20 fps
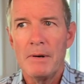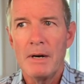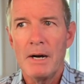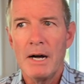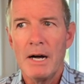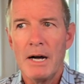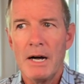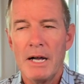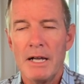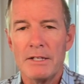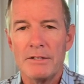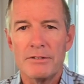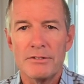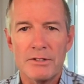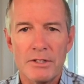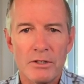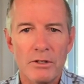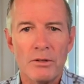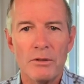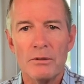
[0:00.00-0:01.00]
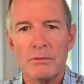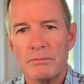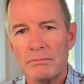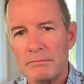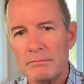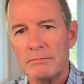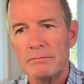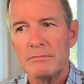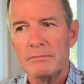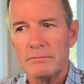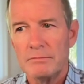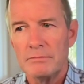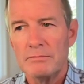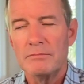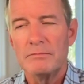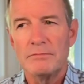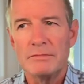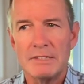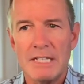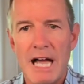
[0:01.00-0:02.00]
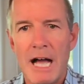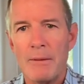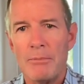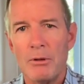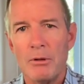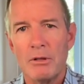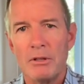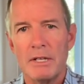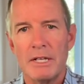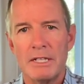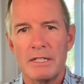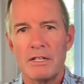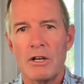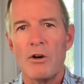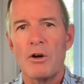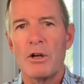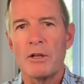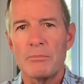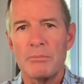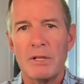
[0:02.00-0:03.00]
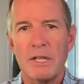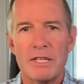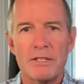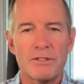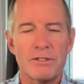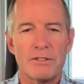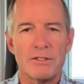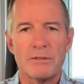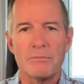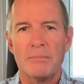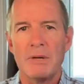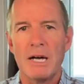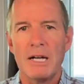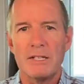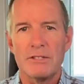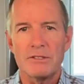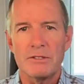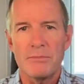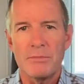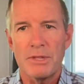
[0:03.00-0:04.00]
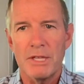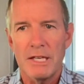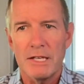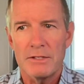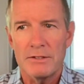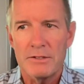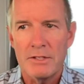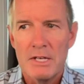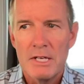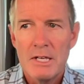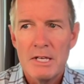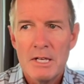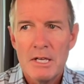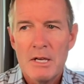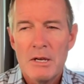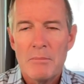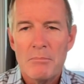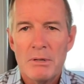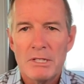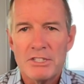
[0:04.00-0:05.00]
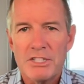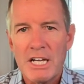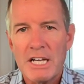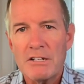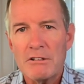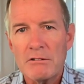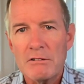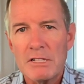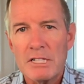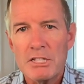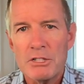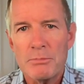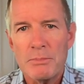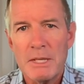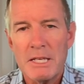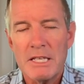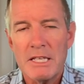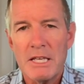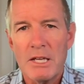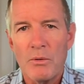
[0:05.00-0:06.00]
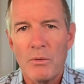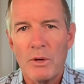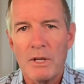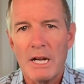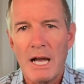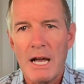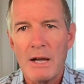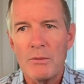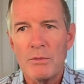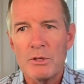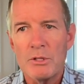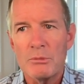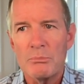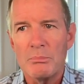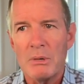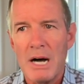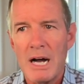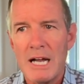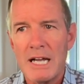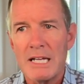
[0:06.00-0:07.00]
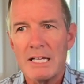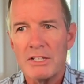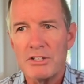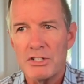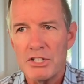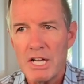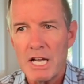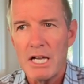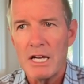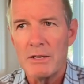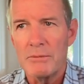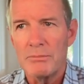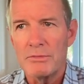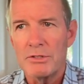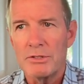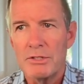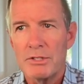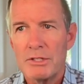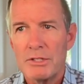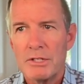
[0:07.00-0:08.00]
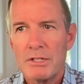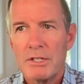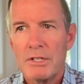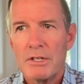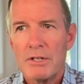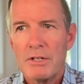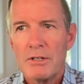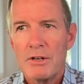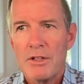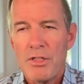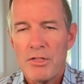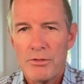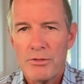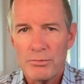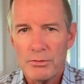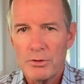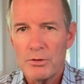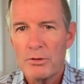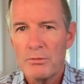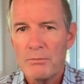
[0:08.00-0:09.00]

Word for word: I still dabble in going places and buying some things, But generally speaking, when I was buying gems through